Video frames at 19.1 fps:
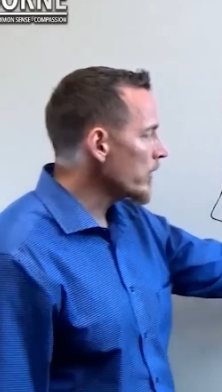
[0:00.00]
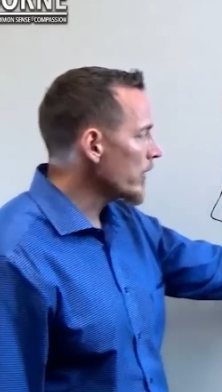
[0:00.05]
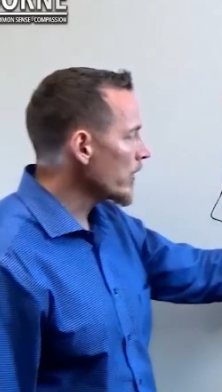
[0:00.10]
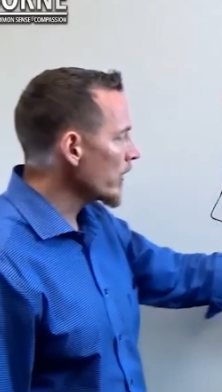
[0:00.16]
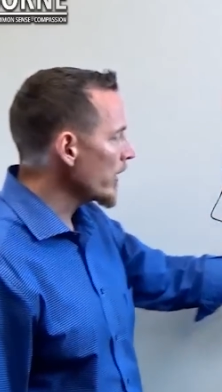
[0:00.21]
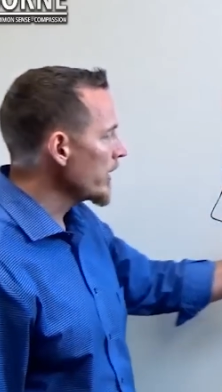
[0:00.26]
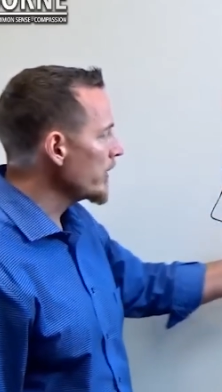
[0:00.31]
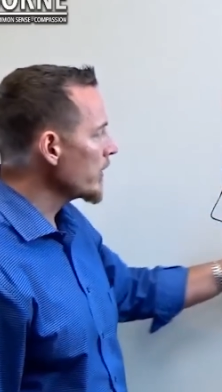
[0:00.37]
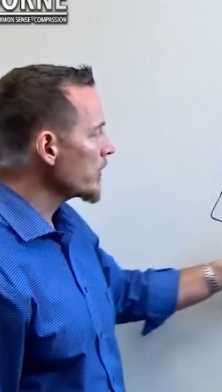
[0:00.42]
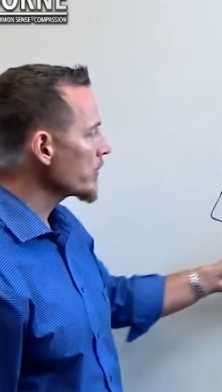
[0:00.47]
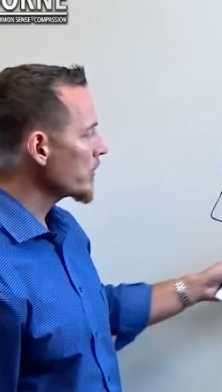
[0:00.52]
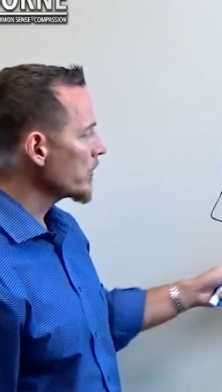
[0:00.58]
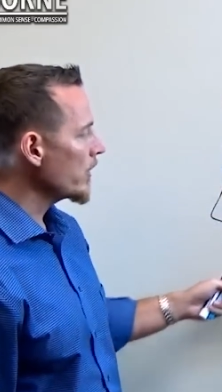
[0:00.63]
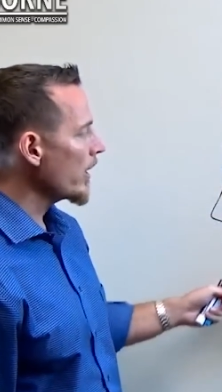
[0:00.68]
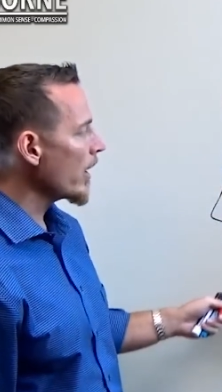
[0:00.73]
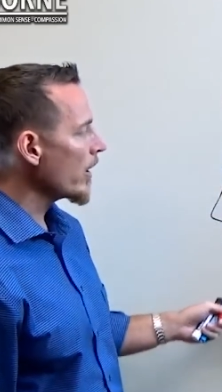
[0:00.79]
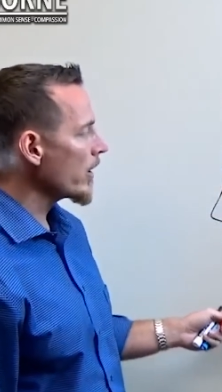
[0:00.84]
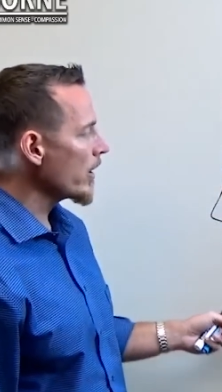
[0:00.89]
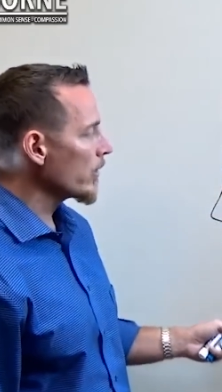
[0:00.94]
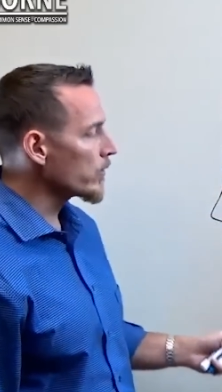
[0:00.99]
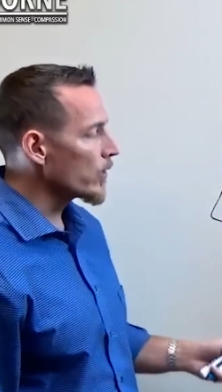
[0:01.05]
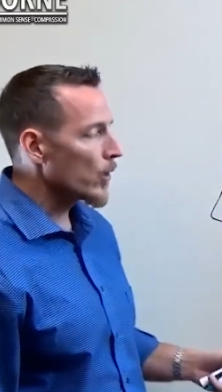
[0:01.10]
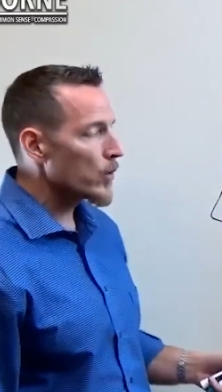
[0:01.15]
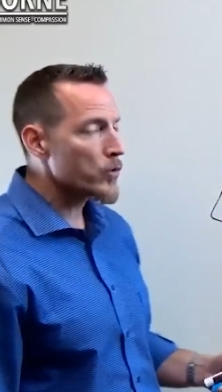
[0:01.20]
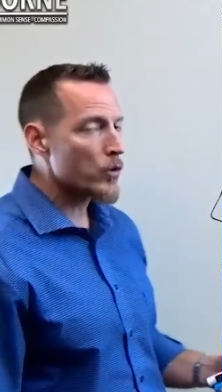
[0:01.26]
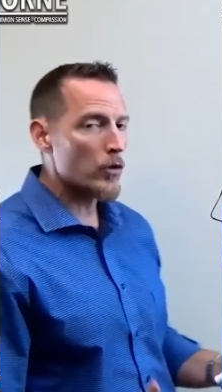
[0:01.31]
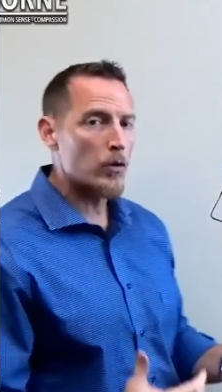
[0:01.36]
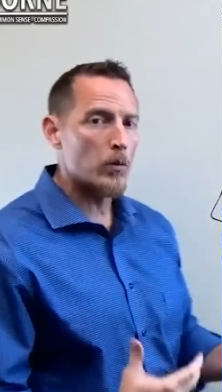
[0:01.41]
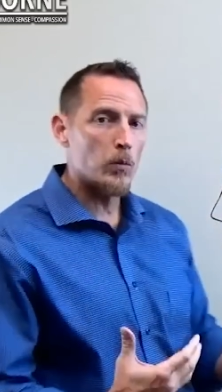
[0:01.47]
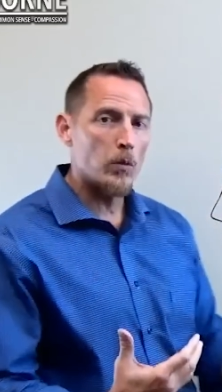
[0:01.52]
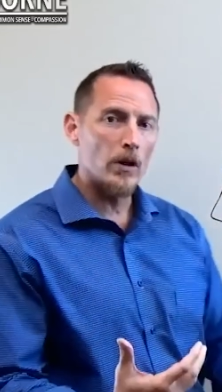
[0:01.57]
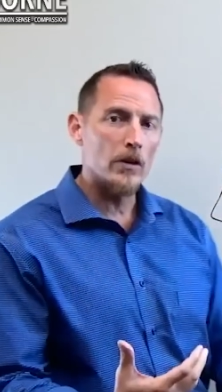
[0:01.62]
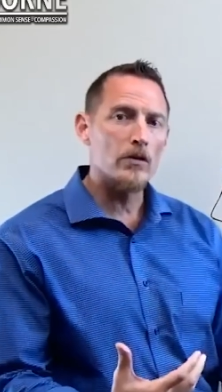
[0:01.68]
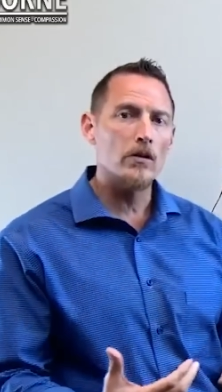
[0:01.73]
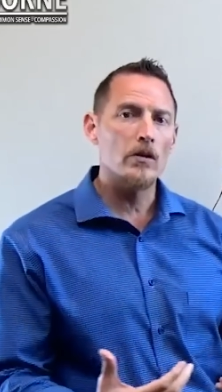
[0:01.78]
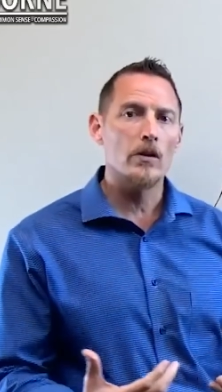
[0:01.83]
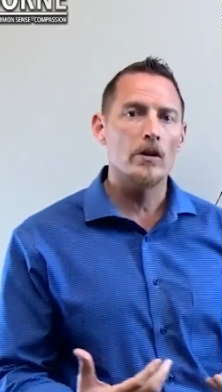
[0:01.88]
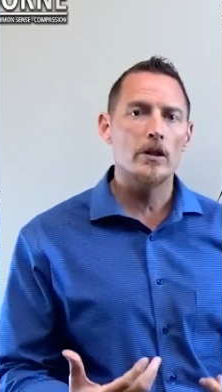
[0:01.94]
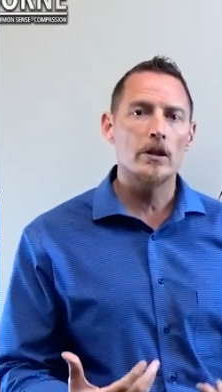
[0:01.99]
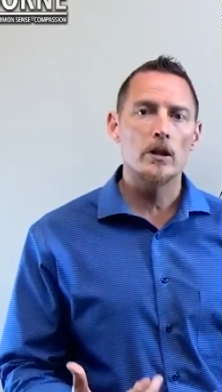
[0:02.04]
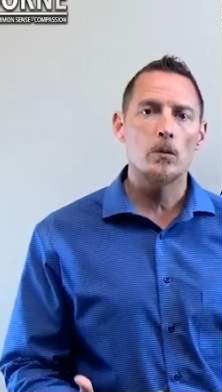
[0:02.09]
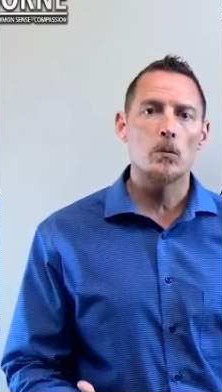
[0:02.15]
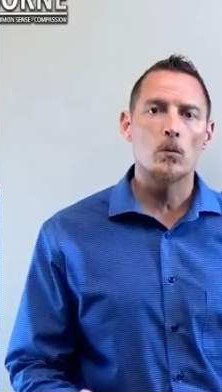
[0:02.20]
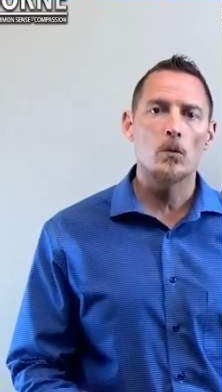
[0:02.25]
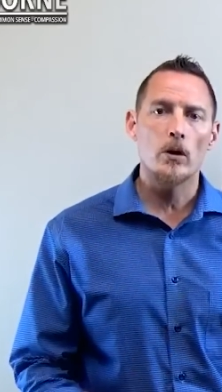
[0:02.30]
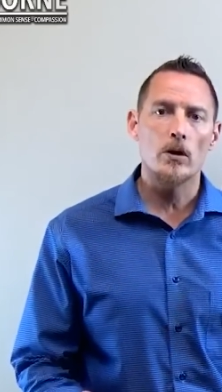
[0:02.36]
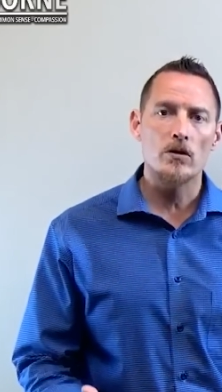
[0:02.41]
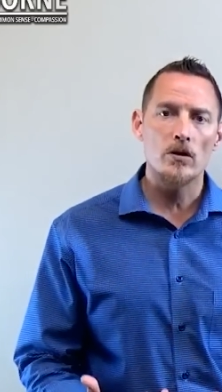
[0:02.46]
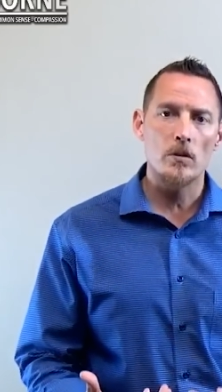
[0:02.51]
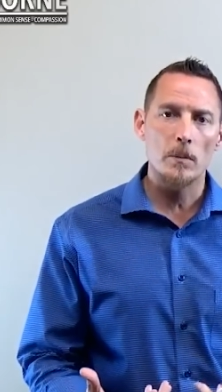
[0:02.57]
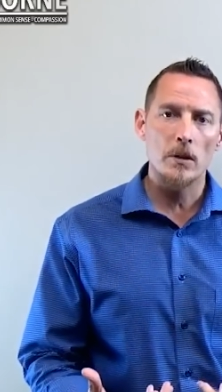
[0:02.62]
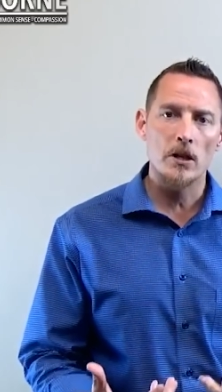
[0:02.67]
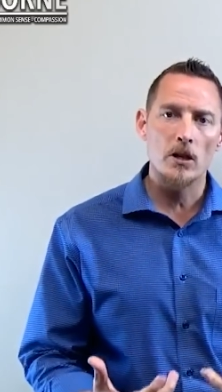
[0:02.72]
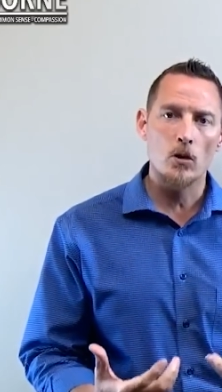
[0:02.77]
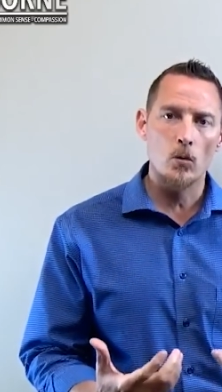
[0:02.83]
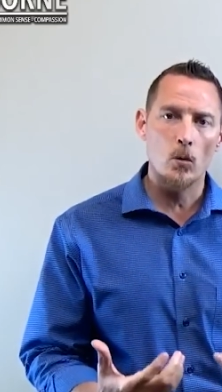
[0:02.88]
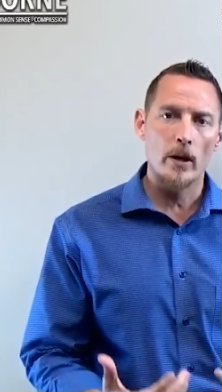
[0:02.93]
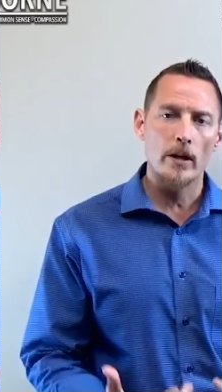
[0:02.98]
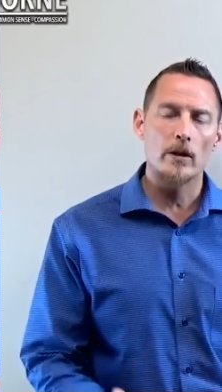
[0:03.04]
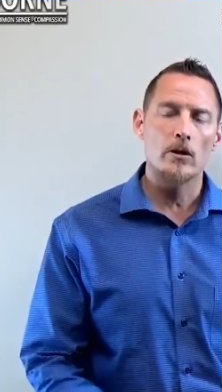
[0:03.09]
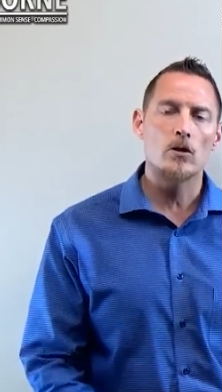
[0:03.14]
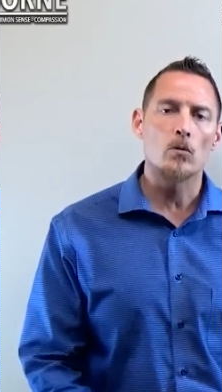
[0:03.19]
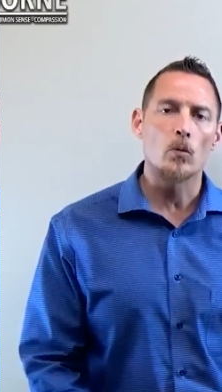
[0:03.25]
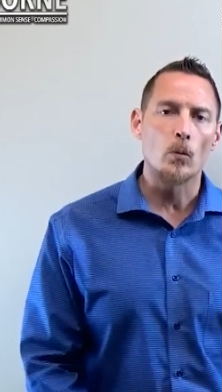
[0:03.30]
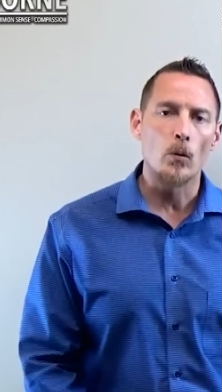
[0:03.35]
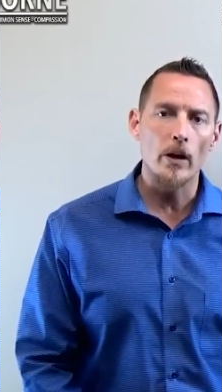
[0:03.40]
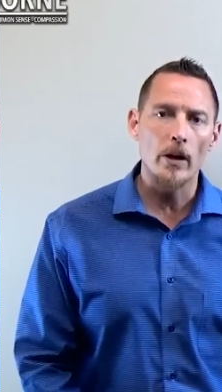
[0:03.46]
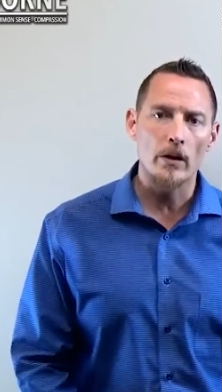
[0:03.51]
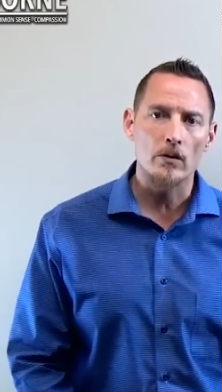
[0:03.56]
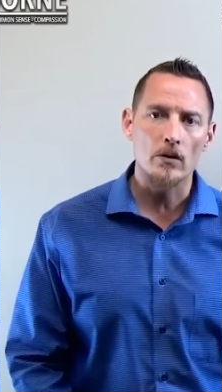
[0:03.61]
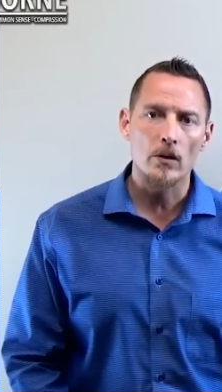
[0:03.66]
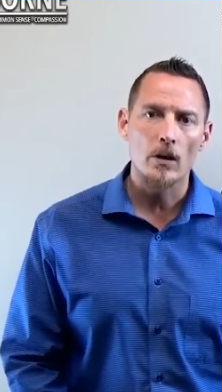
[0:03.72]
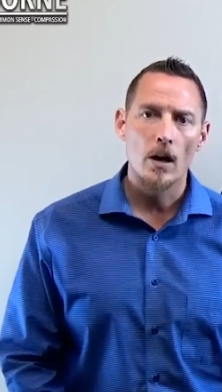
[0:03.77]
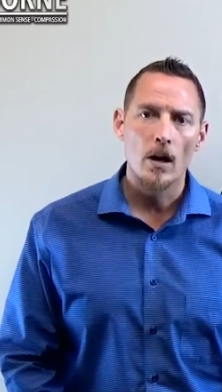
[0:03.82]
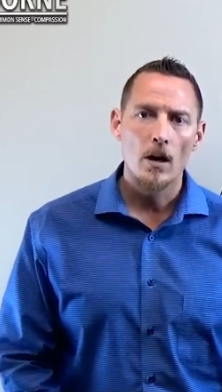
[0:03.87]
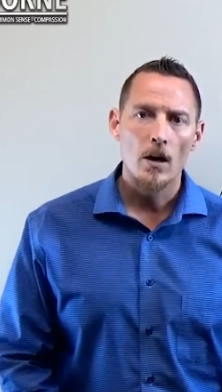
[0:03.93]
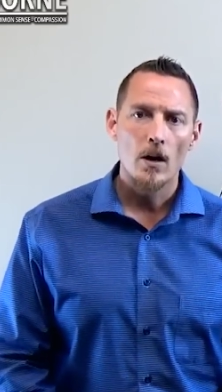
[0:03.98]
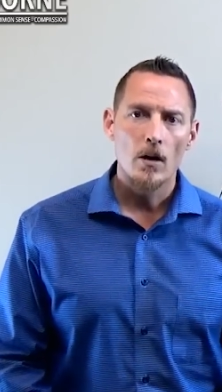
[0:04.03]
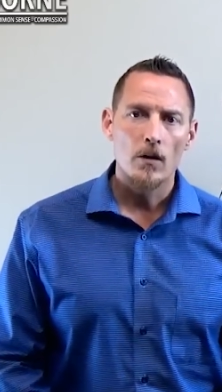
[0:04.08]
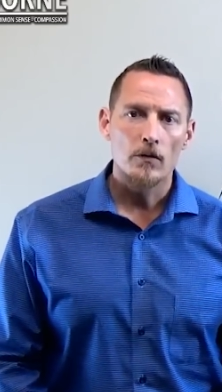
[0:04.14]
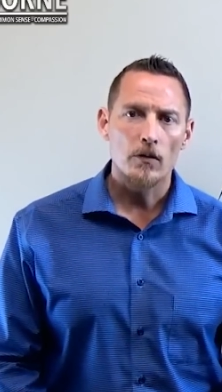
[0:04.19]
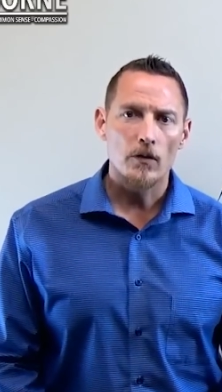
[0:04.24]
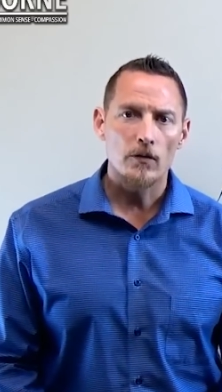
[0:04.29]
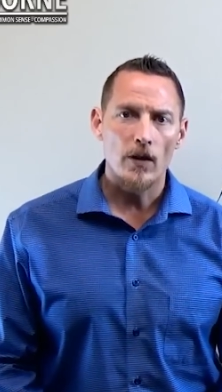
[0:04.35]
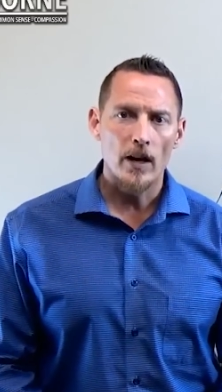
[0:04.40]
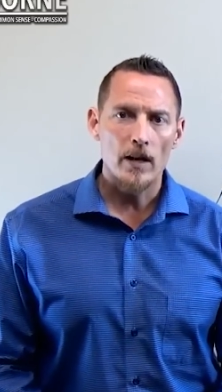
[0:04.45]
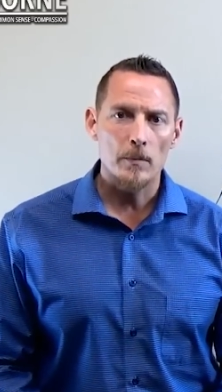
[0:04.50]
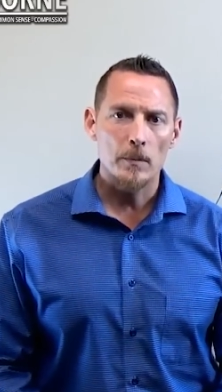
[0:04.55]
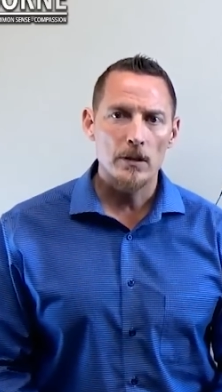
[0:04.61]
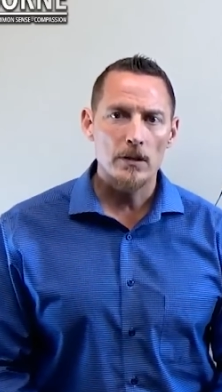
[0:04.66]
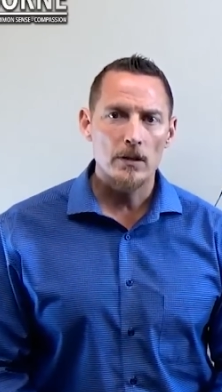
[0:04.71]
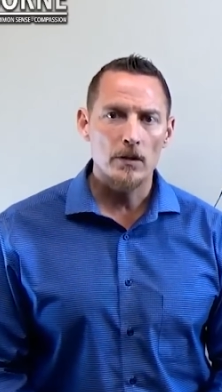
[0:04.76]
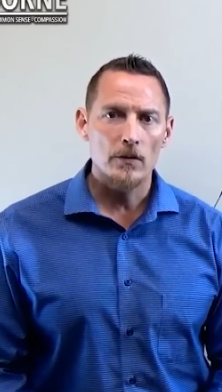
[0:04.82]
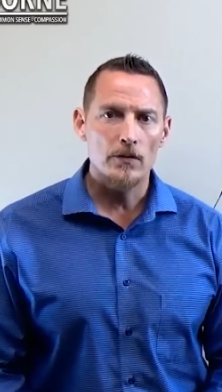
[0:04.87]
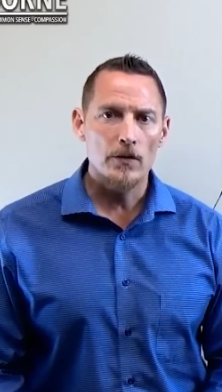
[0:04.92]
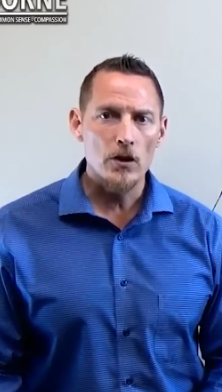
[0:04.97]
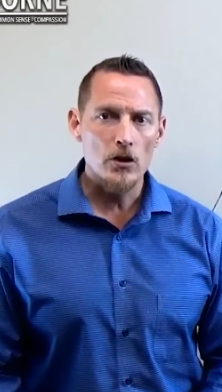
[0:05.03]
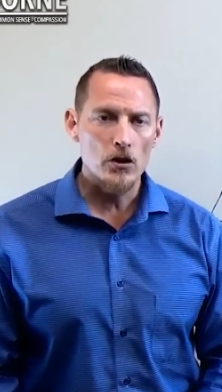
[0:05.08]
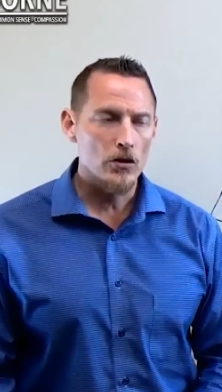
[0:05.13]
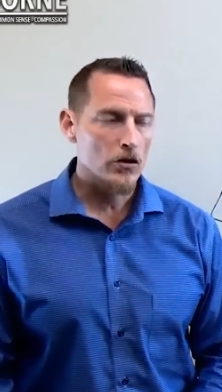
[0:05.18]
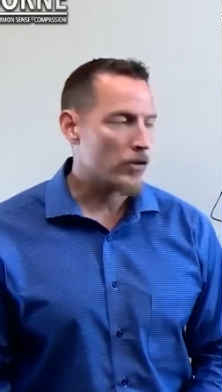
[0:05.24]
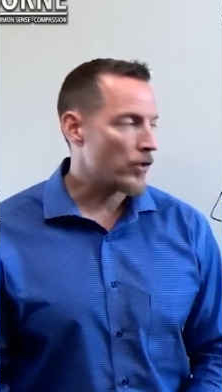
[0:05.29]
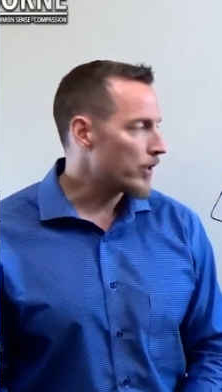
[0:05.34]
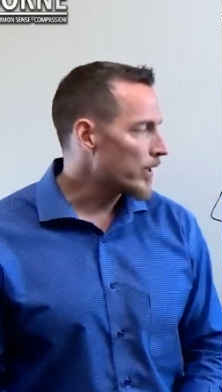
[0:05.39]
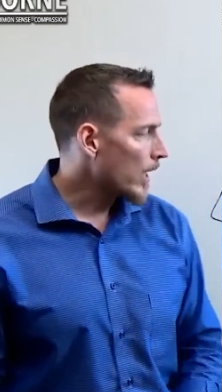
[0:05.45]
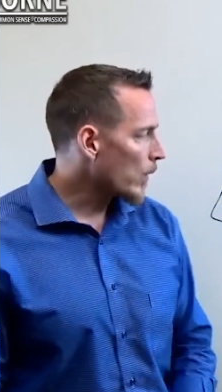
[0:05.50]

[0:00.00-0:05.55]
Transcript: that are in this scenario, those are the ones that are at some of the greatest risk for vitamin D deficiency.